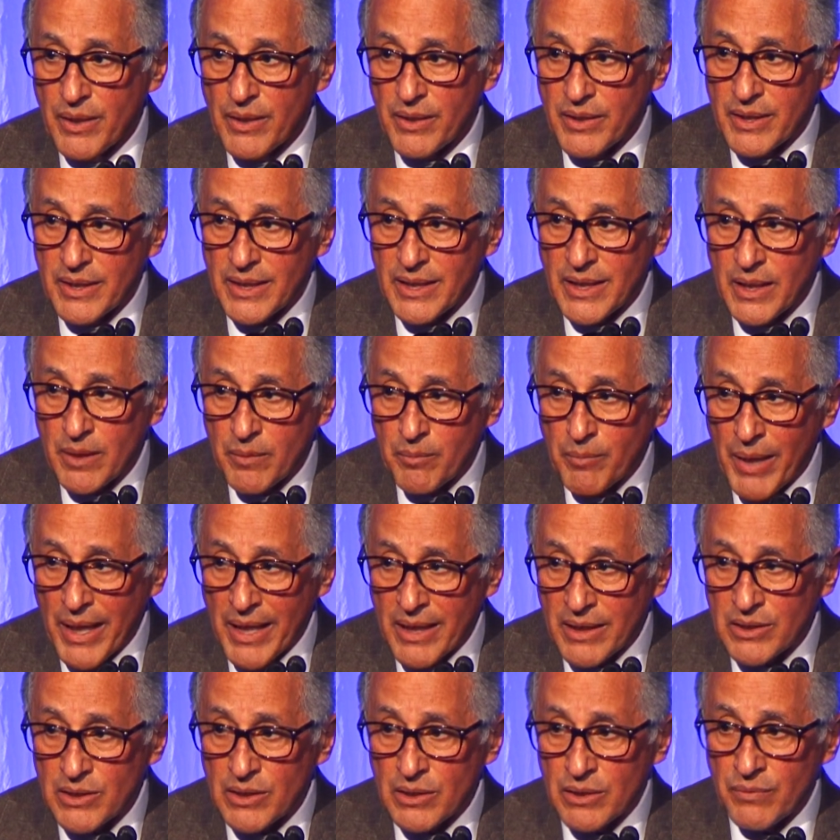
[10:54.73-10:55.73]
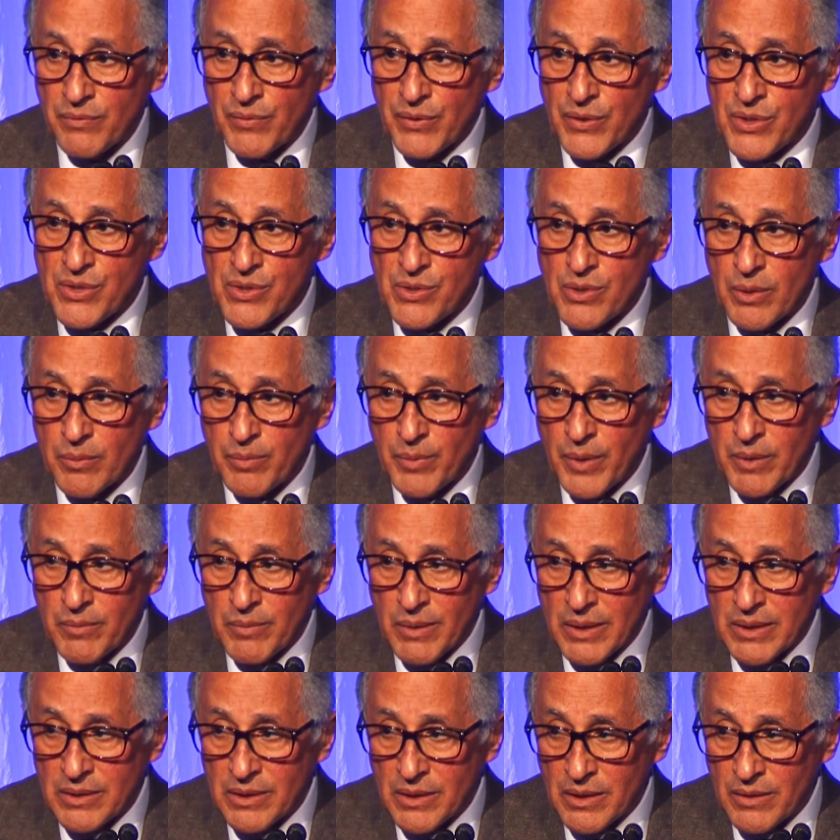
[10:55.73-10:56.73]
Thinking back to the first trip I
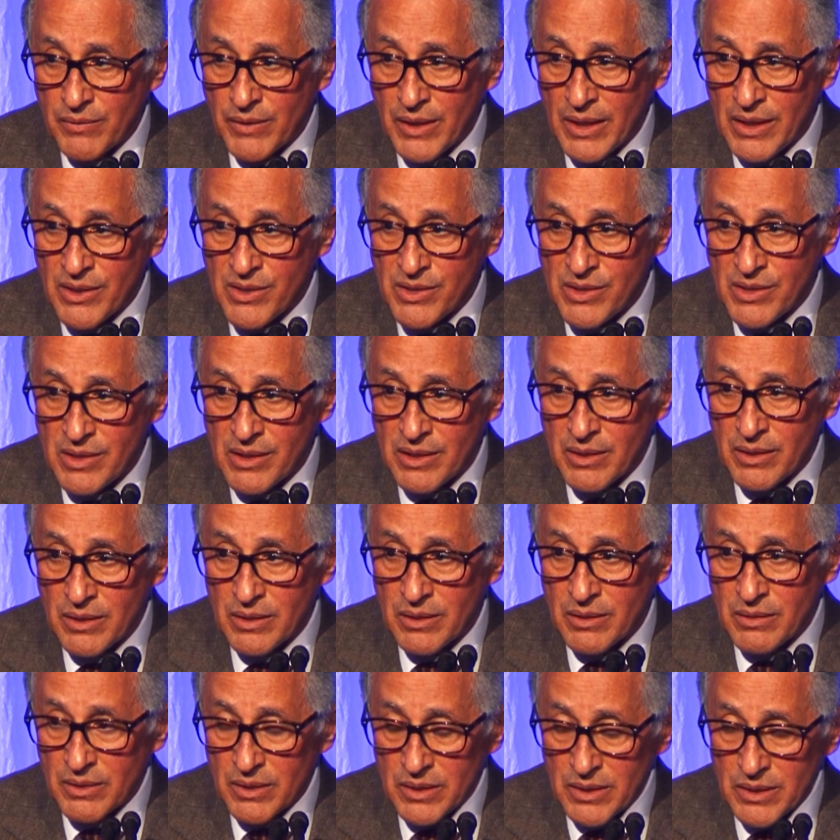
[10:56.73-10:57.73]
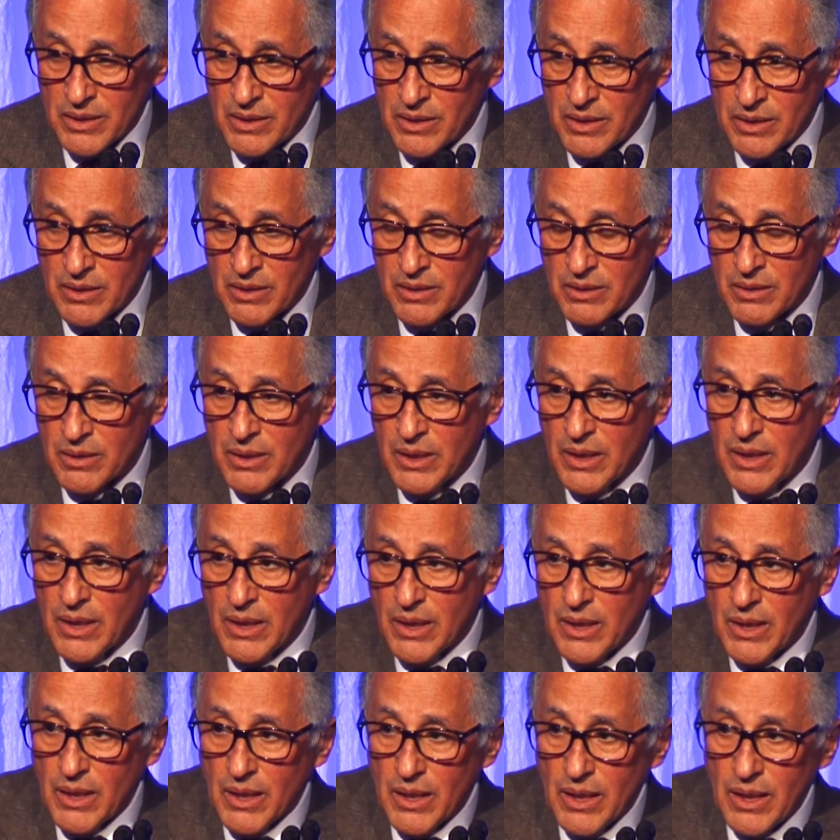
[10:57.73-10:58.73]
made to Afghanistan
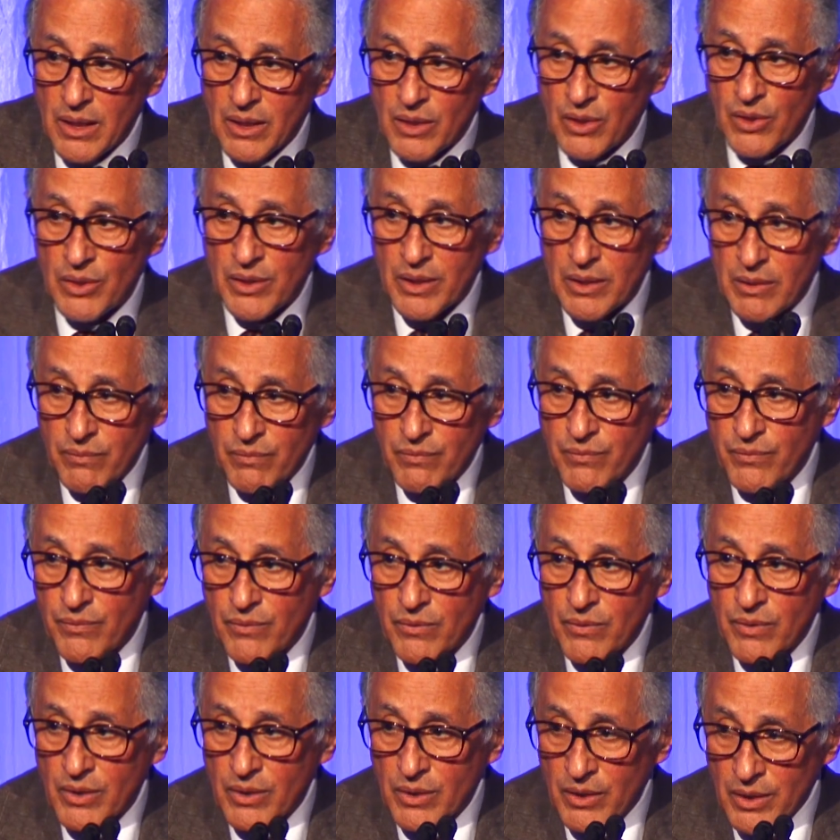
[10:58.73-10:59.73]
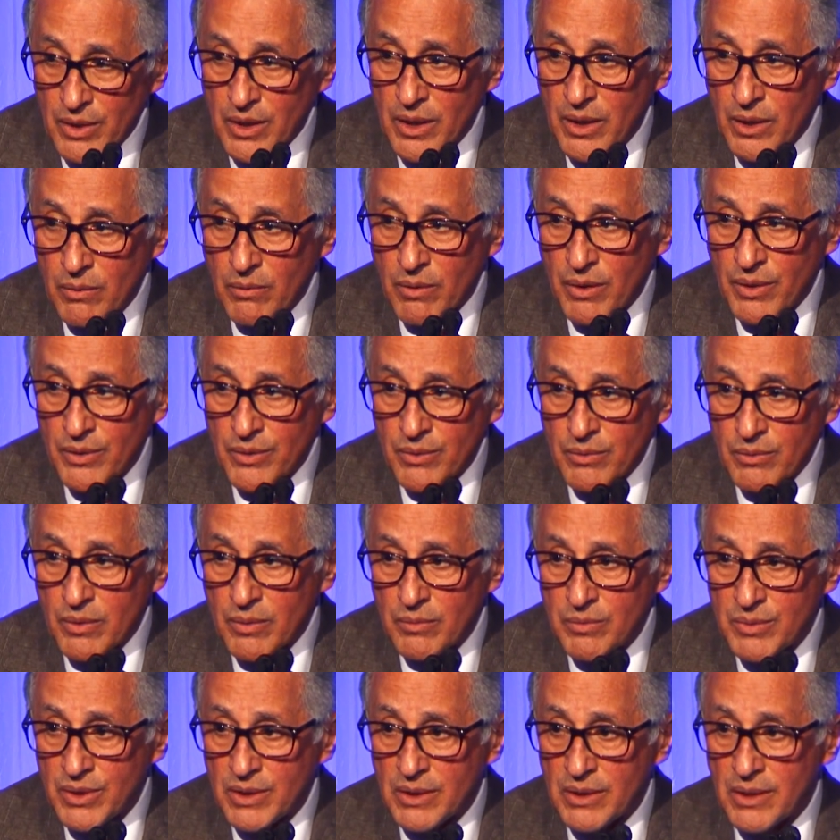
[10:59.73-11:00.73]
and looking around the
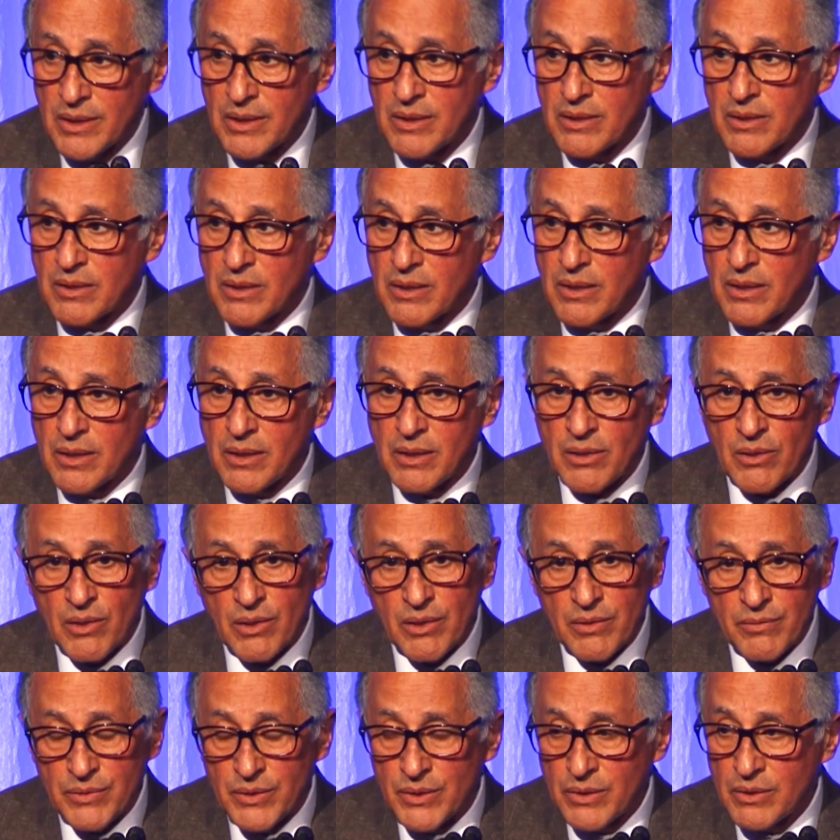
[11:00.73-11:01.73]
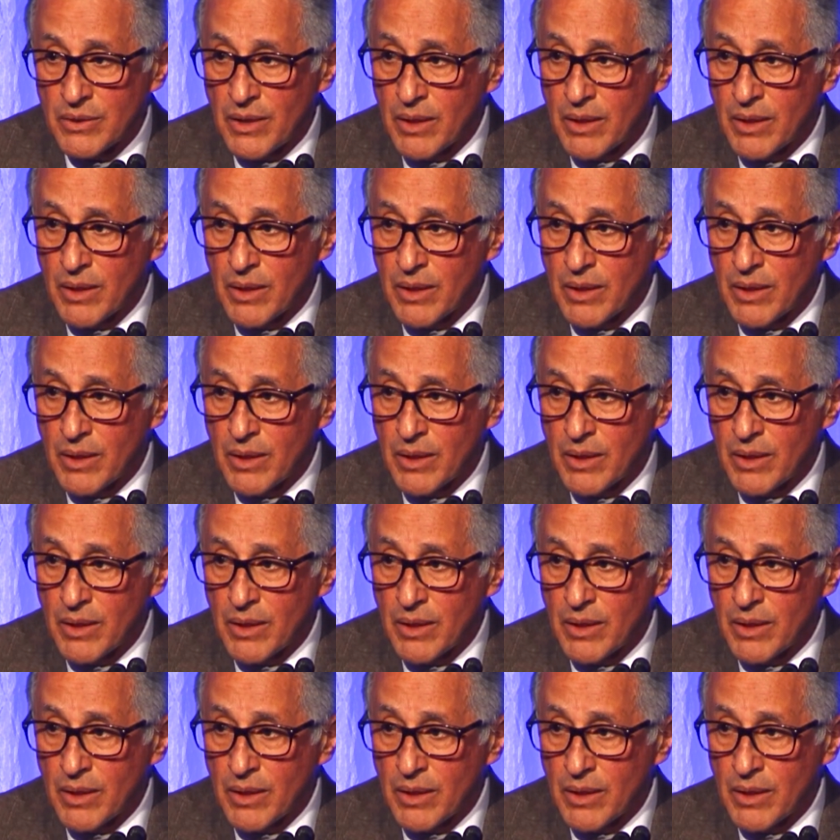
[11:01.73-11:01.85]
room tonight at all of you,